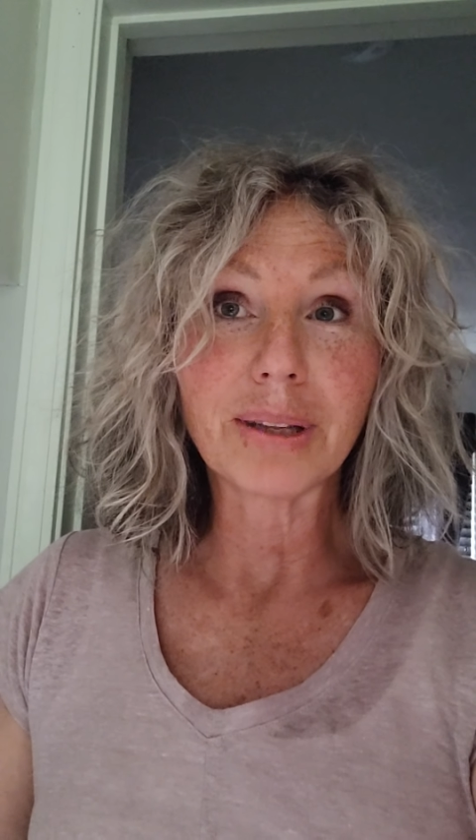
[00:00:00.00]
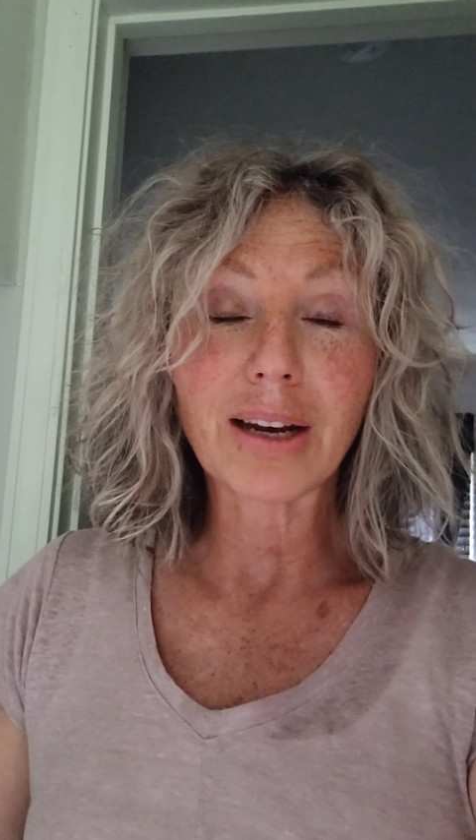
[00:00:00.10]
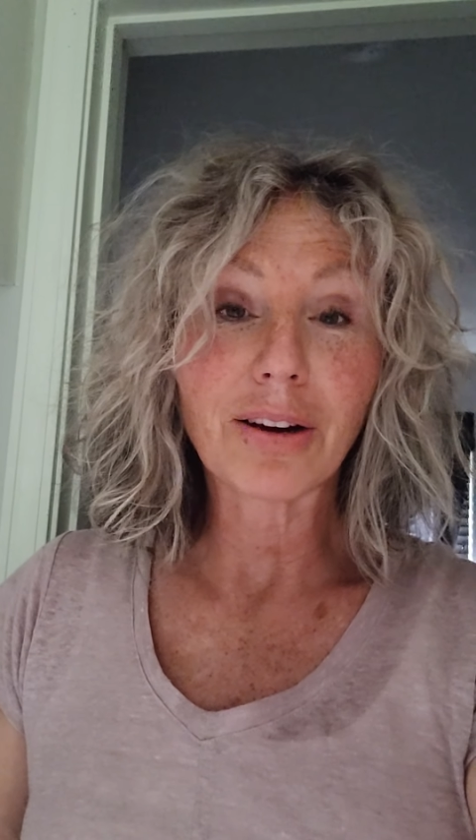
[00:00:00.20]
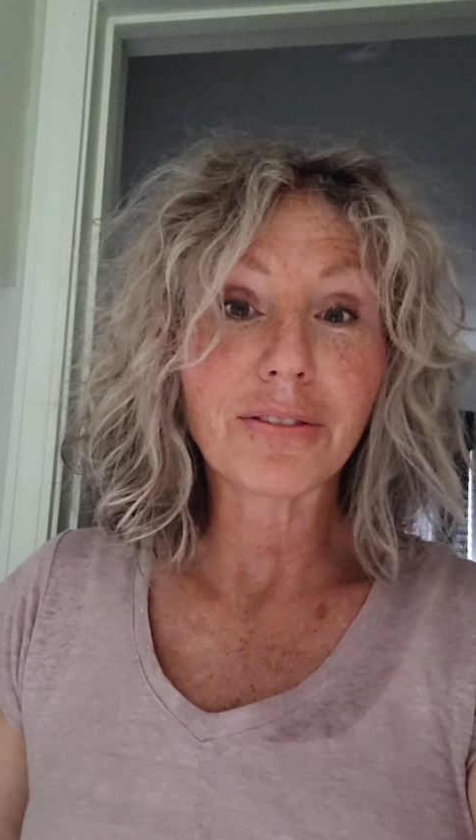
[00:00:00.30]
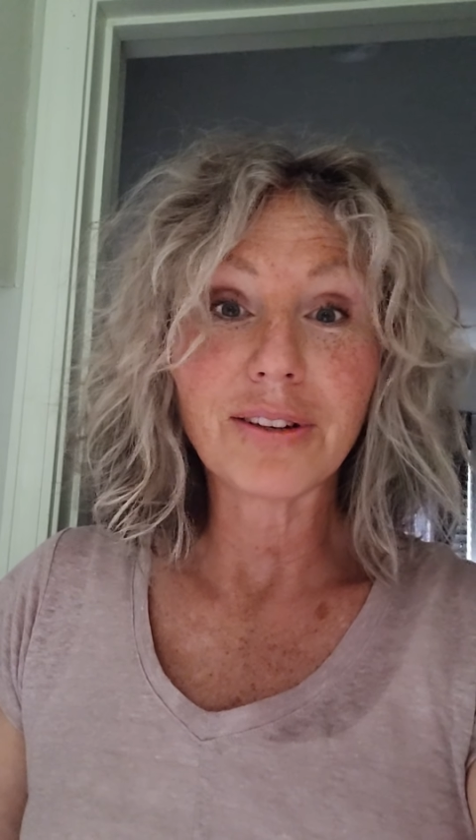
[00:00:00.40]

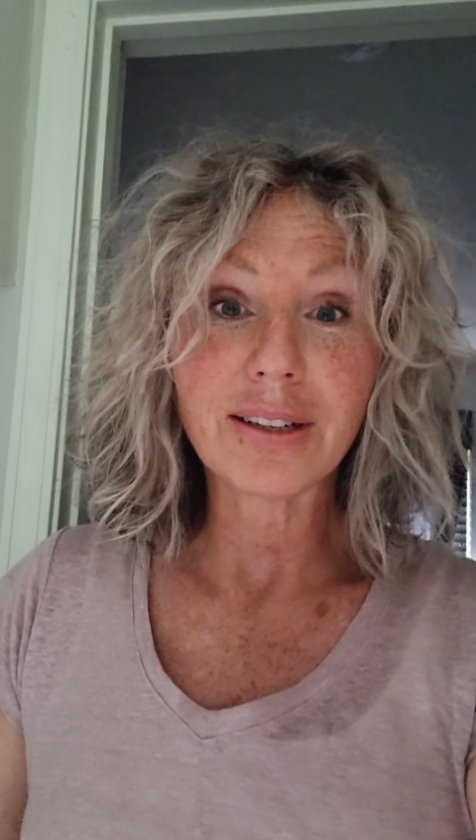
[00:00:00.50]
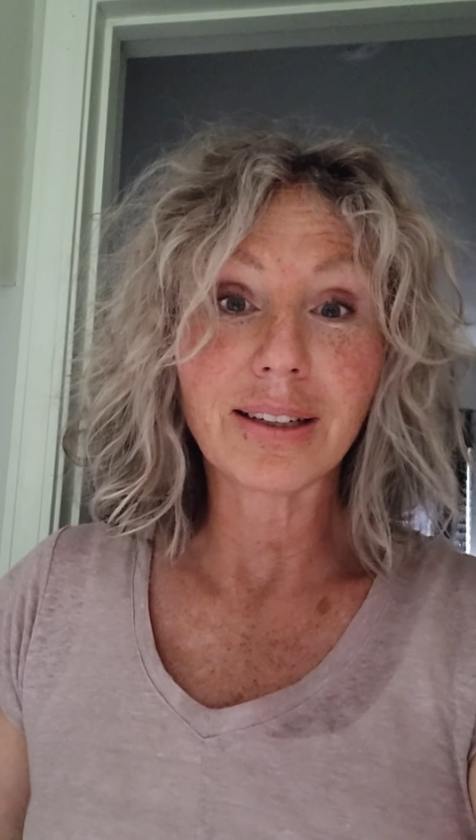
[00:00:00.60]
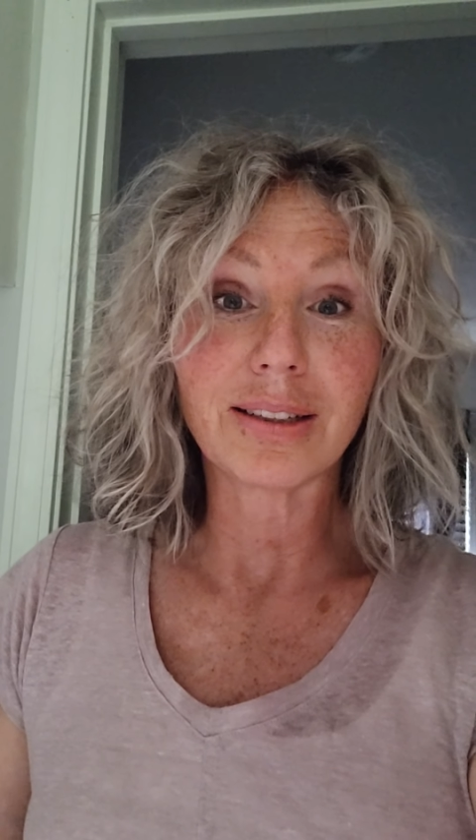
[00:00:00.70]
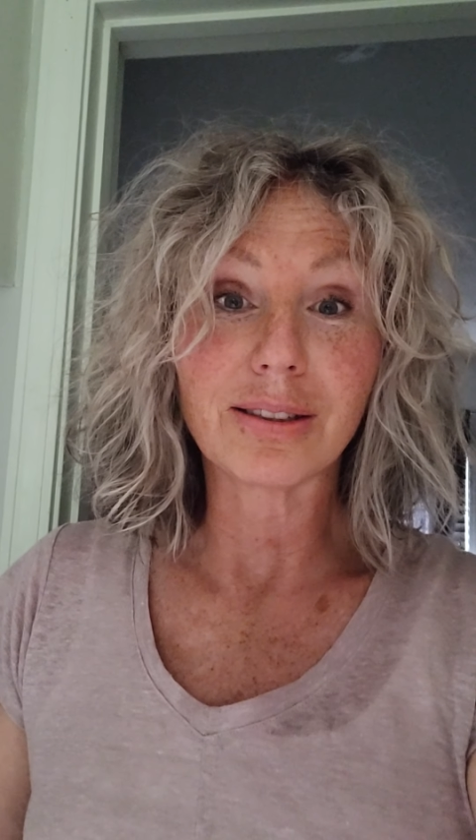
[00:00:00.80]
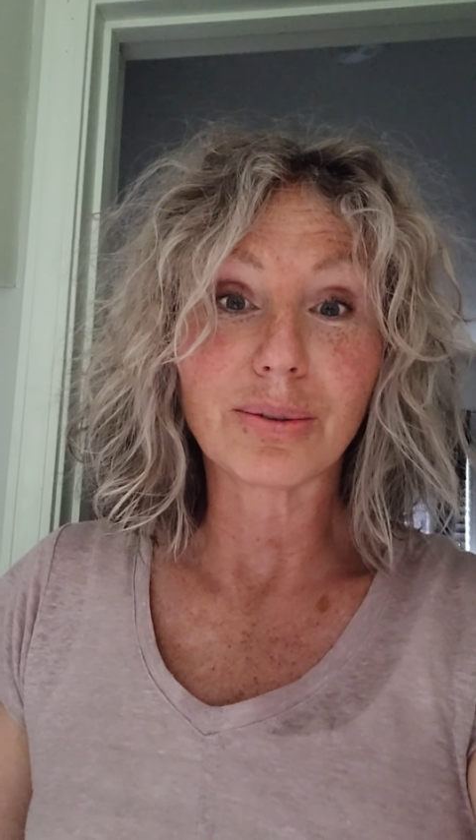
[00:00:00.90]
let our
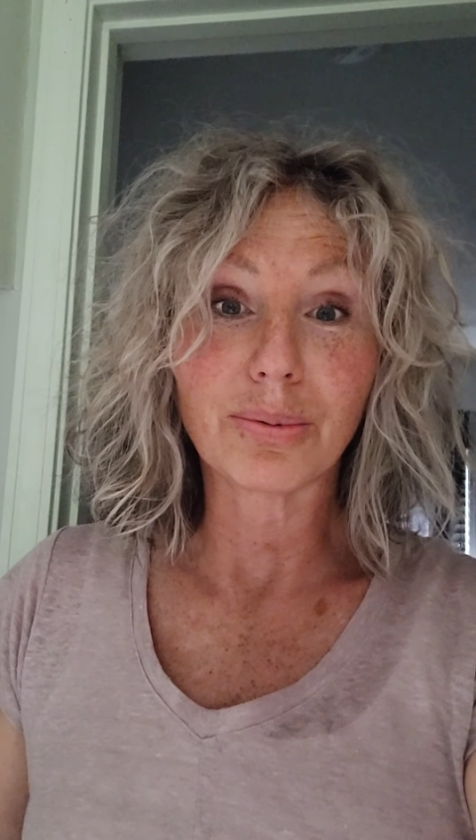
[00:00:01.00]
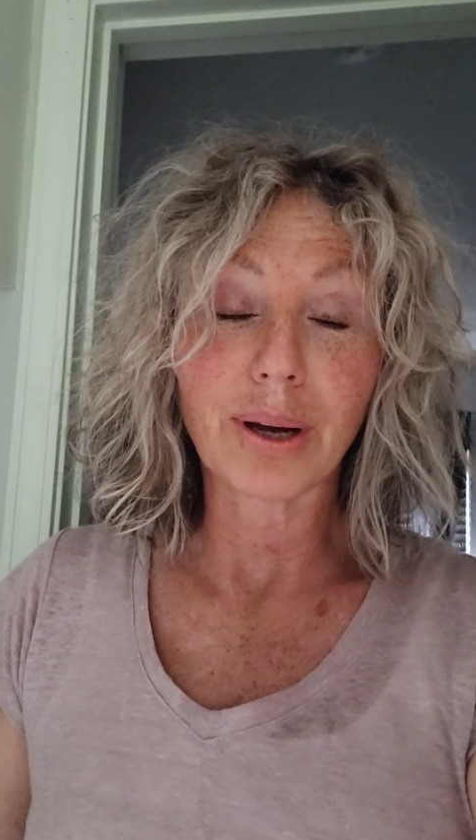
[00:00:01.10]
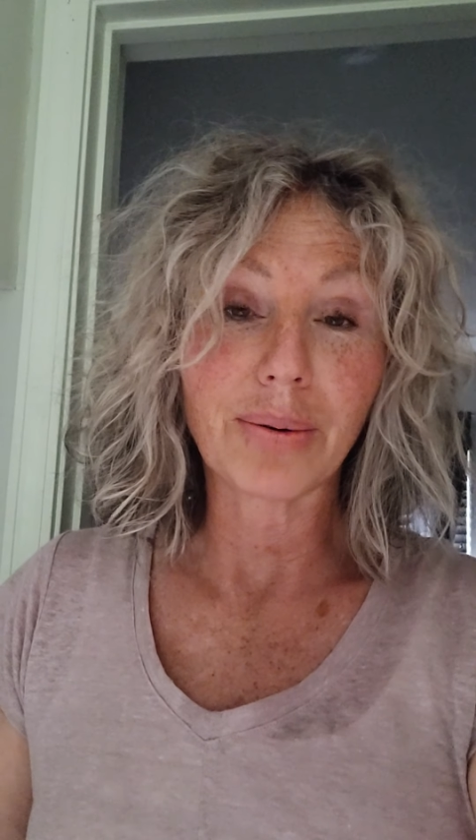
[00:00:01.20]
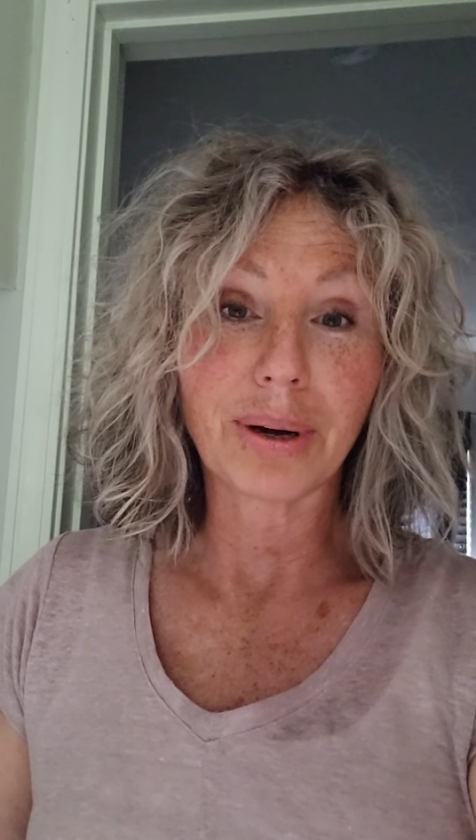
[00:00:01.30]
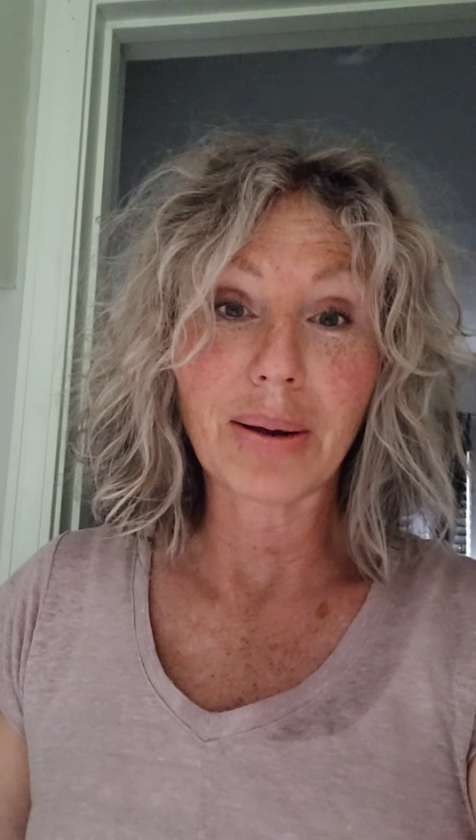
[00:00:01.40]
feelings
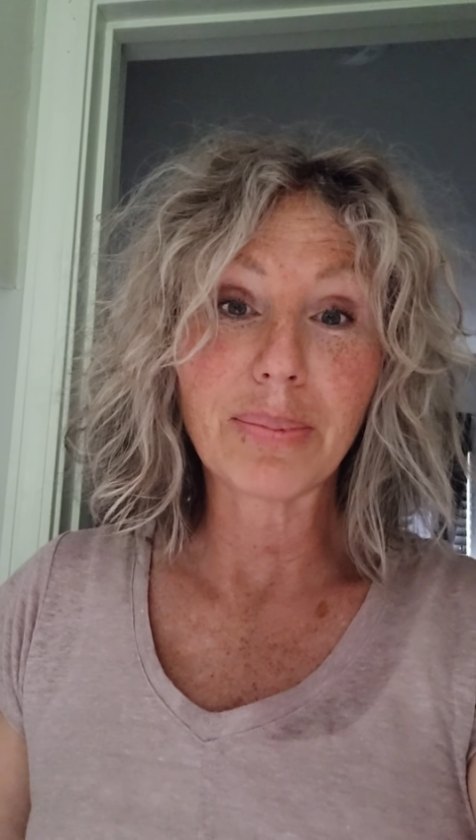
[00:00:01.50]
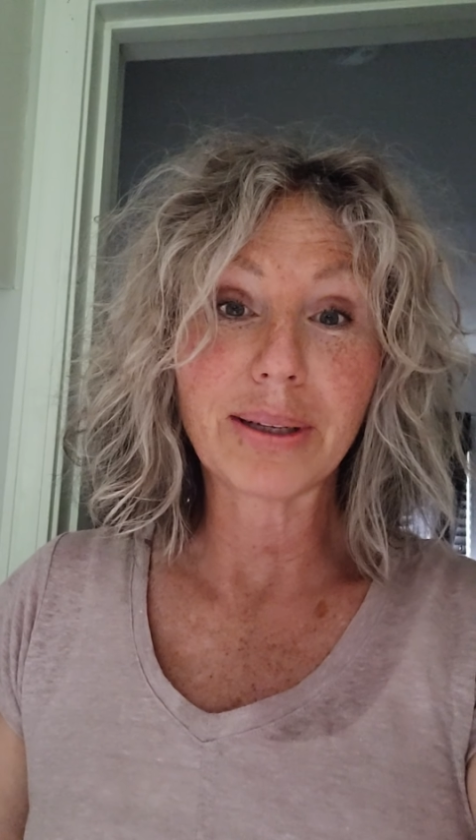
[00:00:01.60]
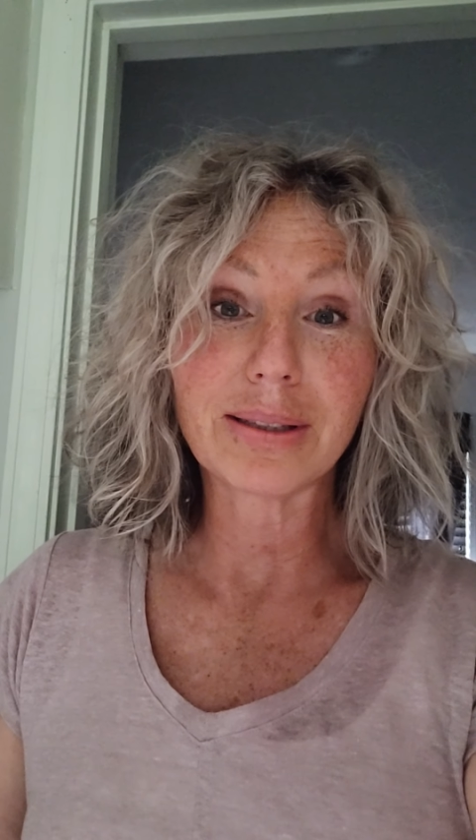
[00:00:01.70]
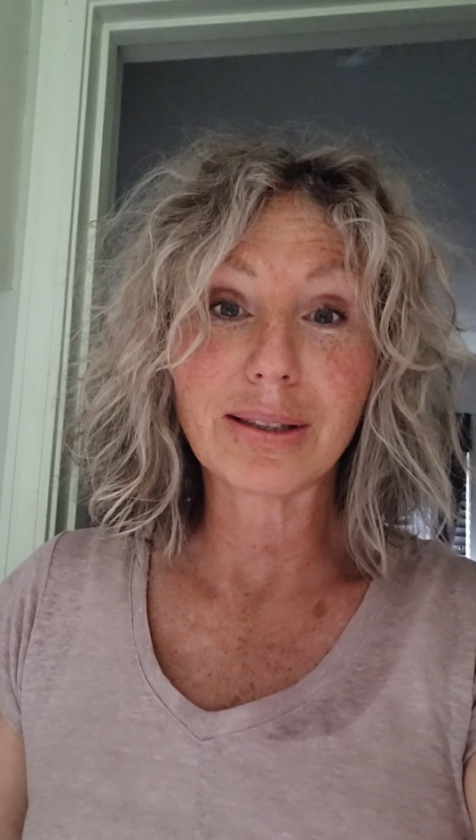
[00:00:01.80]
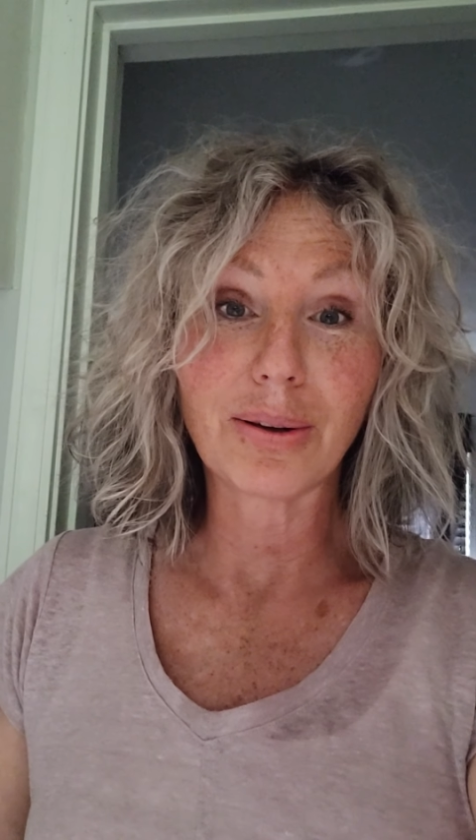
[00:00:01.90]
run
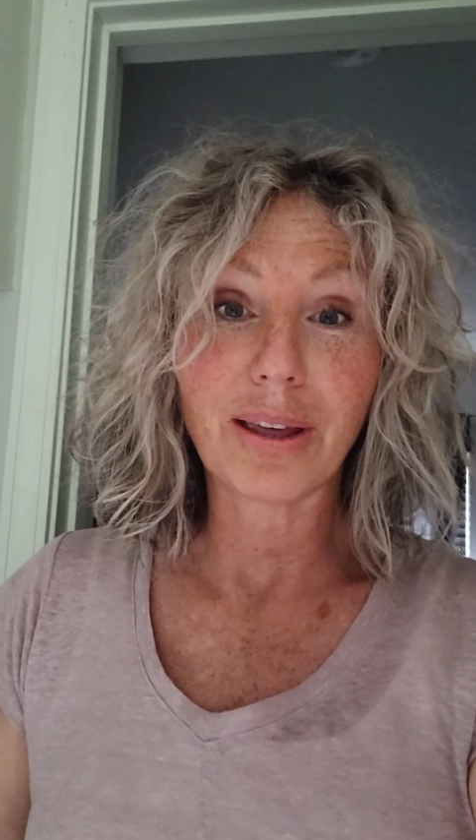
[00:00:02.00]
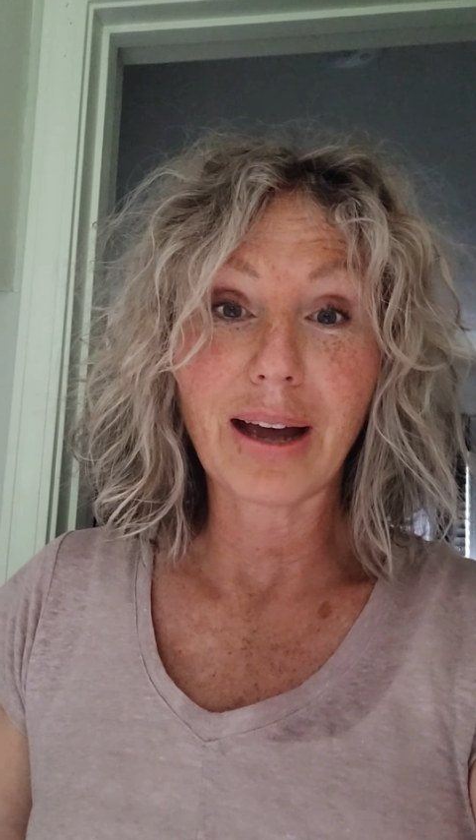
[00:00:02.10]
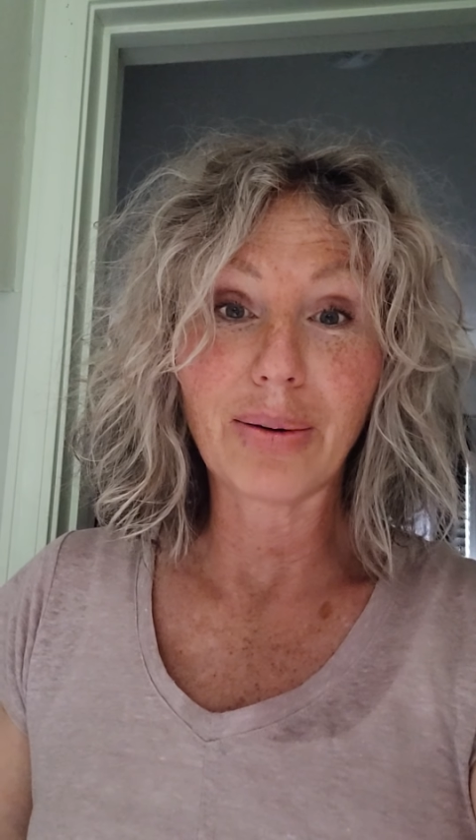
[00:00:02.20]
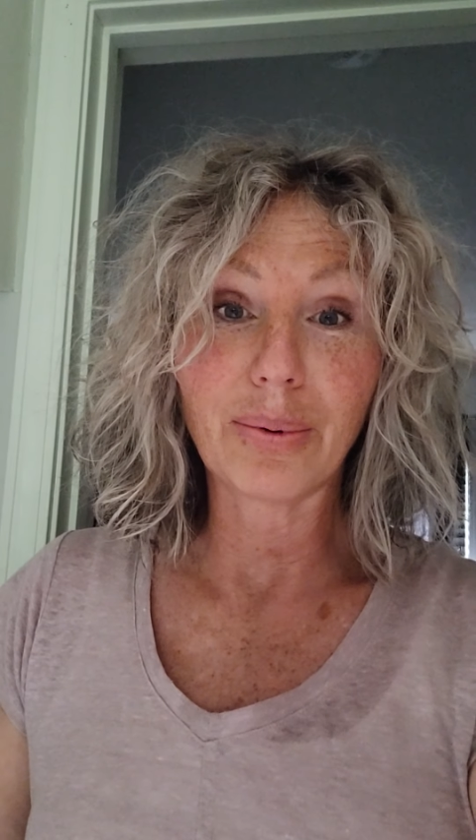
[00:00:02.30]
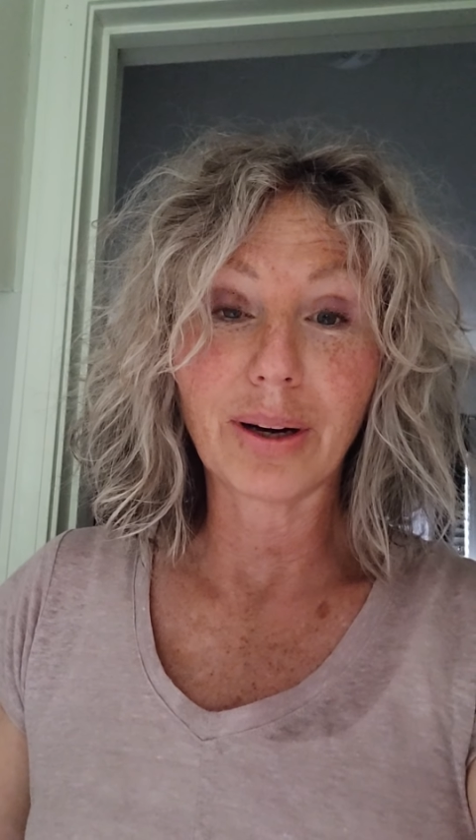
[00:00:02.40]
rampant so
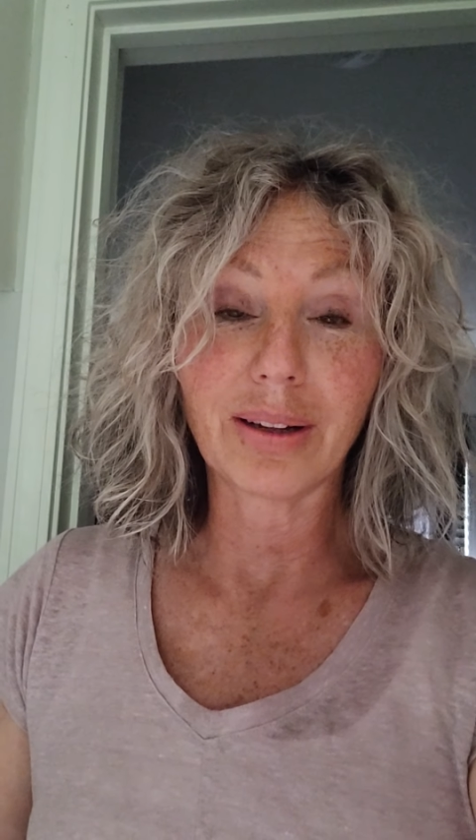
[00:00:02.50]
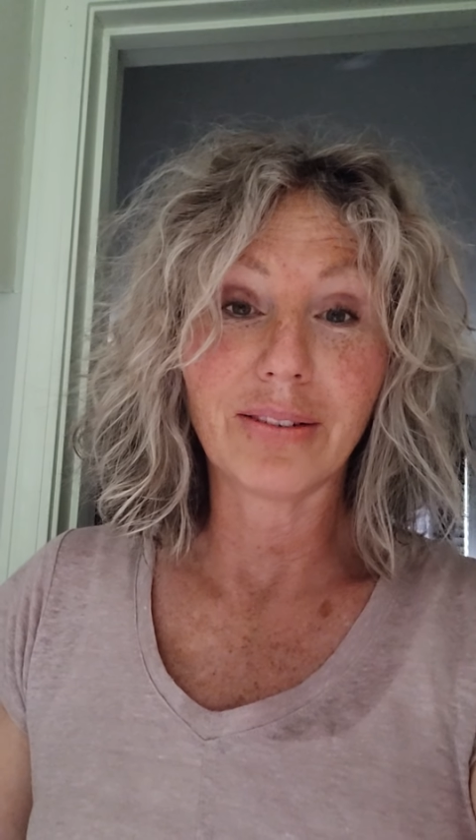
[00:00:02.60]
that we're